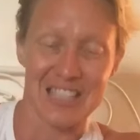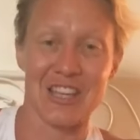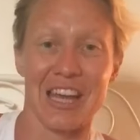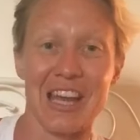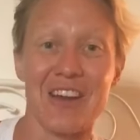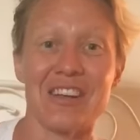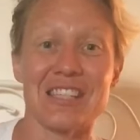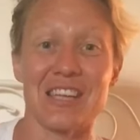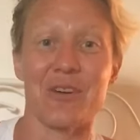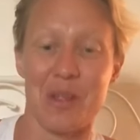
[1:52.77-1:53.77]
So I can always
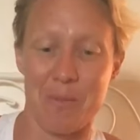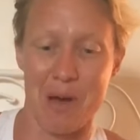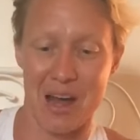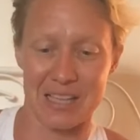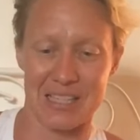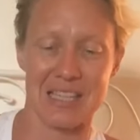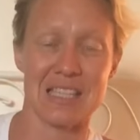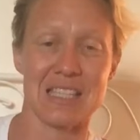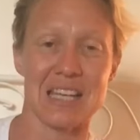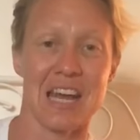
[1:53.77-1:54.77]
tell when the
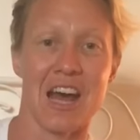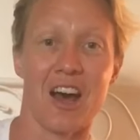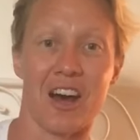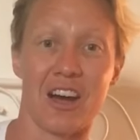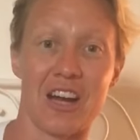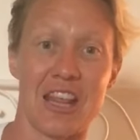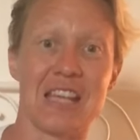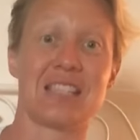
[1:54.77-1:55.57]
boxes are this